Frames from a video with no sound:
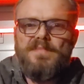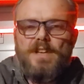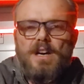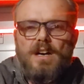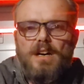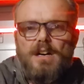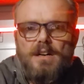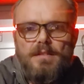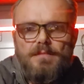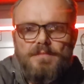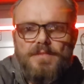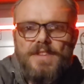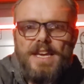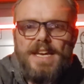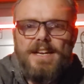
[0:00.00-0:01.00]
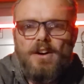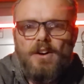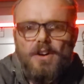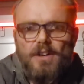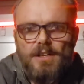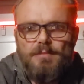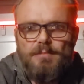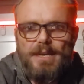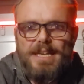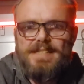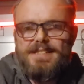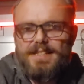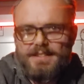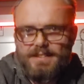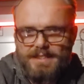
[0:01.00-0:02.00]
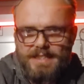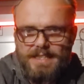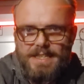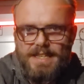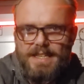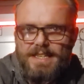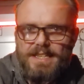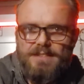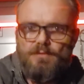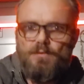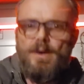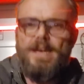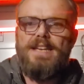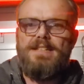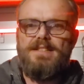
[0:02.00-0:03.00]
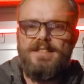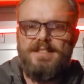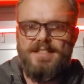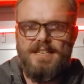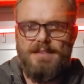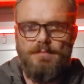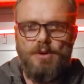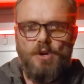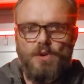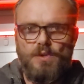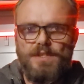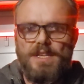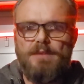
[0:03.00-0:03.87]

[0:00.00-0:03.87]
They are basically in wait and see mode.